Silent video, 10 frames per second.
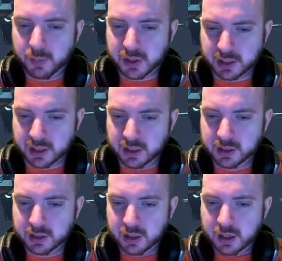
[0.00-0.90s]

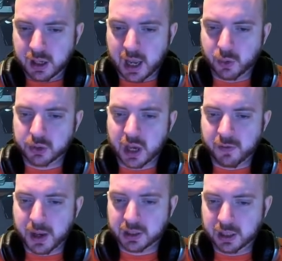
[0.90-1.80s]
persistence and or server
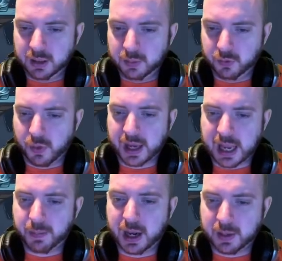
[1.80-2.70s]
meshing before that
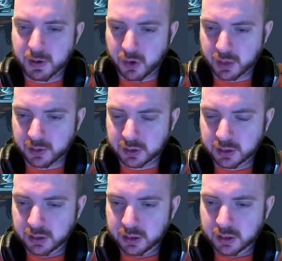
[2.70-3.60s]
gameplay can be rolled out?
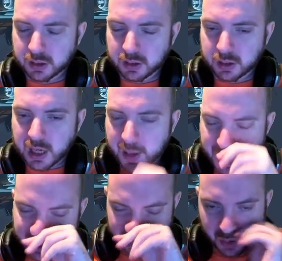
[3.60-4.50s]
I
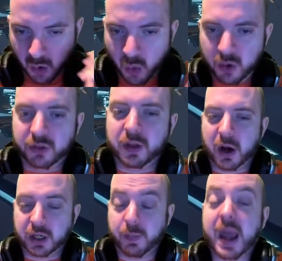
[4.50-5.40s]
mean, all of
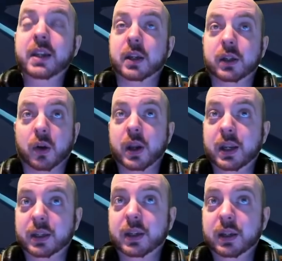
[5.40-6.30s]
dependent on
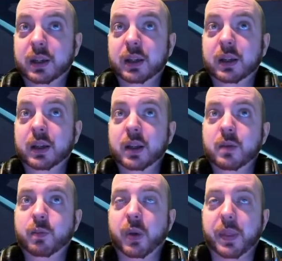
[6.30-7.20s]
it,
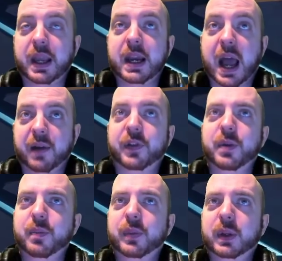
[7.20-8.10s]
but they can have
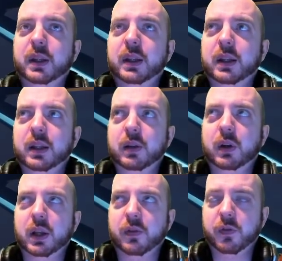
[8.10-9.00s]
them,
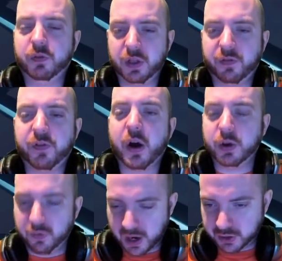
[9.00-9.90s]
like, for the
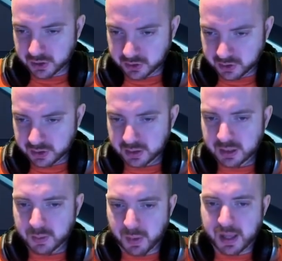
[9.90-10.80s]
final versions.
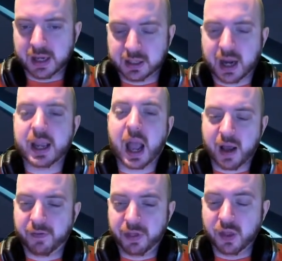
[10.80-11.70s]
but they can certainly
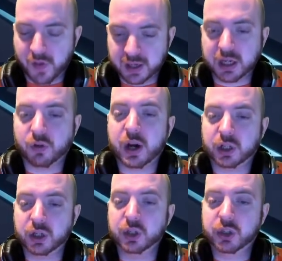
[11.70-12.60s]
have the first
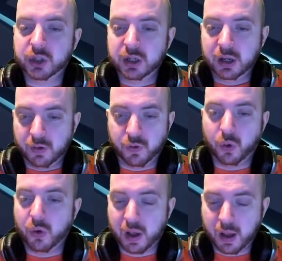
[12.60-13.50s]
iterations
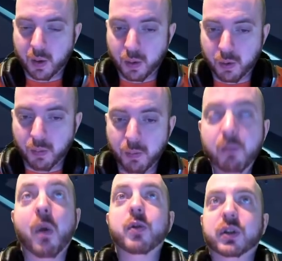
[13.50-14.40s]
for
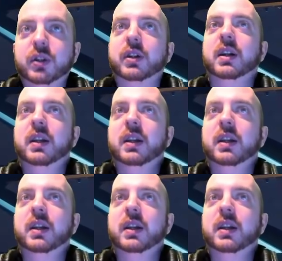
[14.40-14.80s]
most